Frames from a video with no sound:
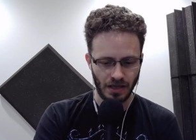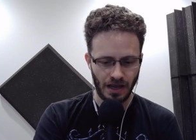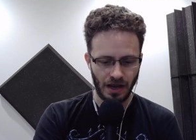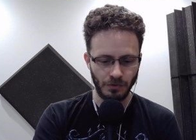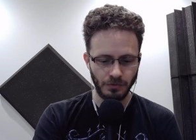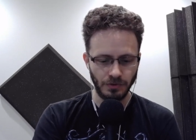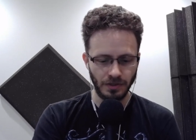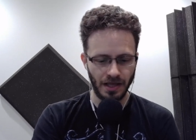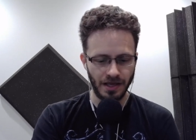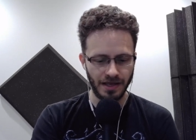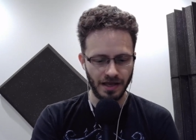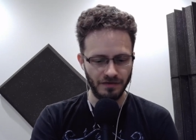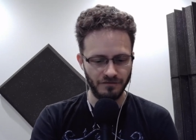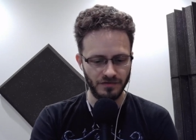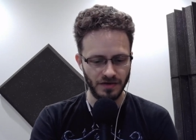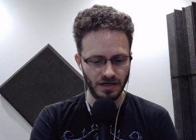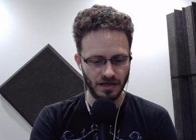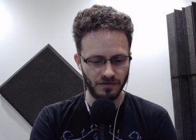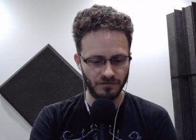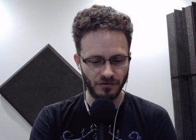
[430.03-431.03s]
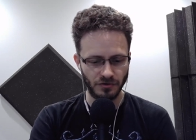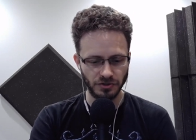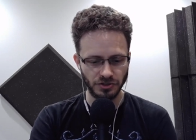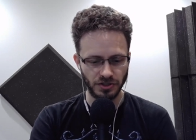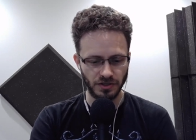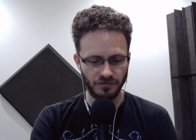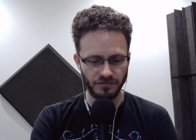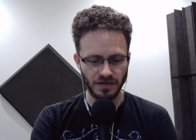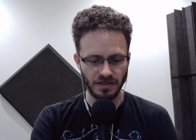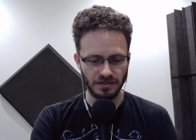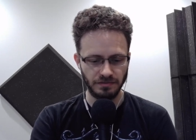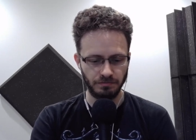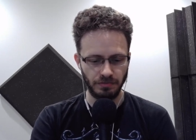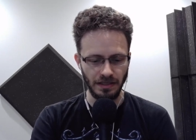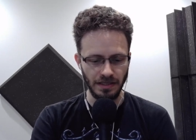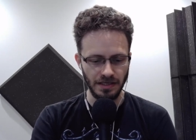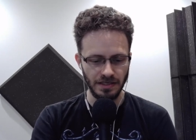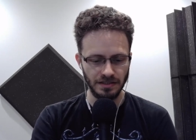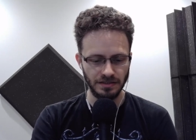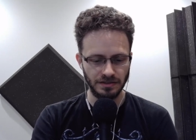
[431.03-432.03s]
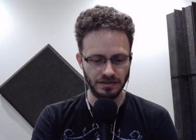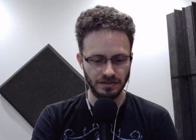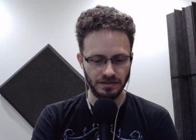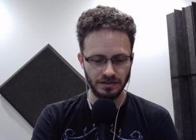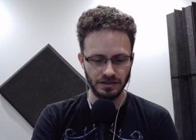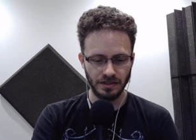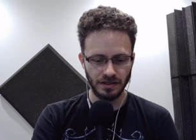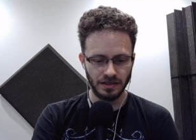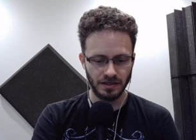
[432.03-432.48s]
I would like a vegan version of this, please.